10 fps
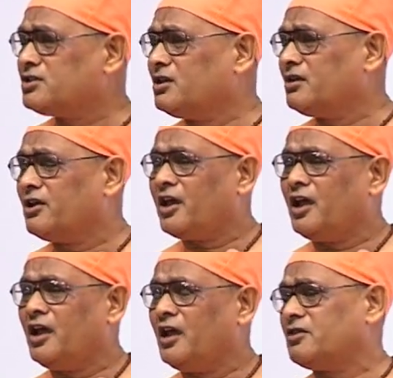in
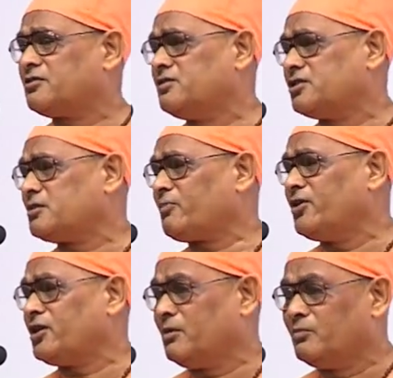great
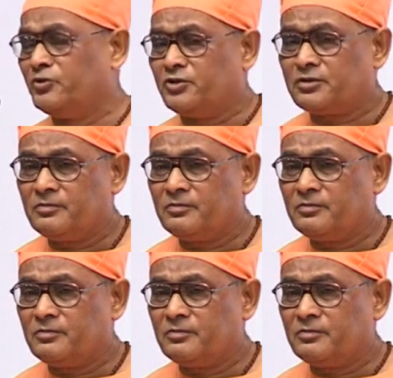disappointing mood.